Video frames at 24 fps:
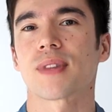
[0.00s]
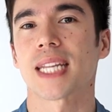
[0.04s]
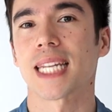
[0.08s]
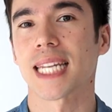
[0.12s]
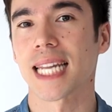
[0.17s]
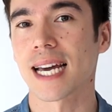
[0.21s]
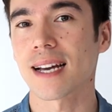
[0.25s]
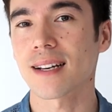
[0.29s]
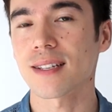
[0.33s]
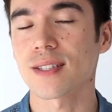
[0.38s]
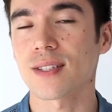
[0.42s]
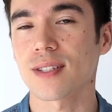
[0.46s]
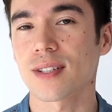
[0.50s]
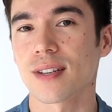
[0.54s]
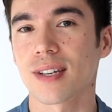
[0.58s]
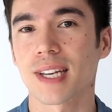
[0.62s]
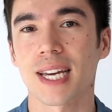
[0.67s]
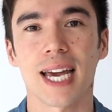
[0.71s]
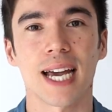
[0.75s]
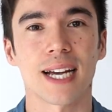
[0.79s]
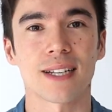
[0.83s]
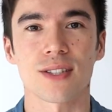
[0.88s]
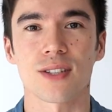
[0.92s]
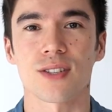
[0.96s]
Next,
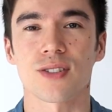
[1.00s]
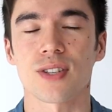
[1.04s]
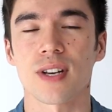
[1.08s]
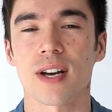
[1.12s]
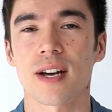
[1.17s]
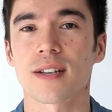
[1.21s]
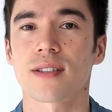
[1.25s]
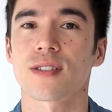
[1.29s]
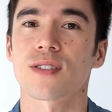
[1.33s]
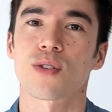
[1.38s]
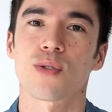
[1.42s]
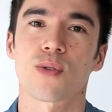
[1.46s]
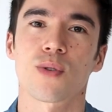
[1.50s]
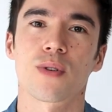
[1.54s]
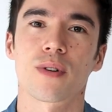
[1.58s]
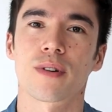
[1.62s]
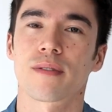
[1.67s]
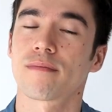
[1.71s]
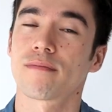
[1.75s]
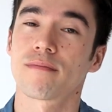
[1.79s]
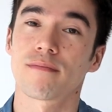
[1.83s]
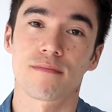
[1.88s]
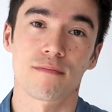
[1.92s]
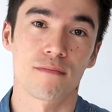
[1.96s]
exercise or
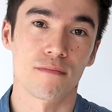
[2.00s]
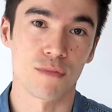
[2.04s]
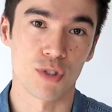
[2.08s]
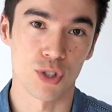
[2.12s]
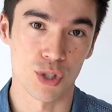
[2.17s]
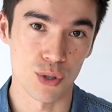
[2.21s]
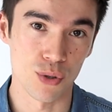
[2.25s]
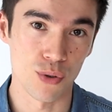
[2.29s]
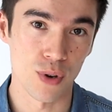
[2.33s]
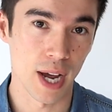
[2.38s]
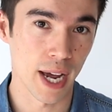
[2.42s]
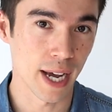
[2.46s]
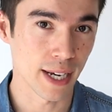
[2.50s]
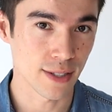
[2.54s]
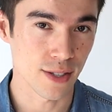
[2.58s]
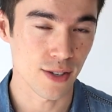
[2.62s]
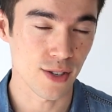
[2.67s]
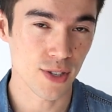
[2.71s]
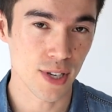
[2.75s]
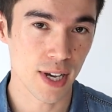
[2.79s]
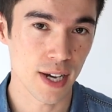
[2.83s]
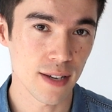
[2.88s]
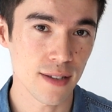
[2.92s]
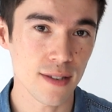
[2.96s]
do
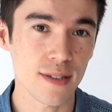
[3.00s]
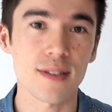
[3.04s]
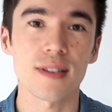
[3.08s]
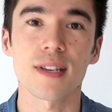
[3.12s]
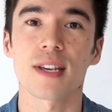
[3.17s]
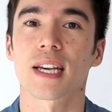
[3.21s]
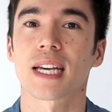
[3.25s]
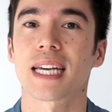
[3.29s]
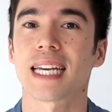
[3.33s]
exercise.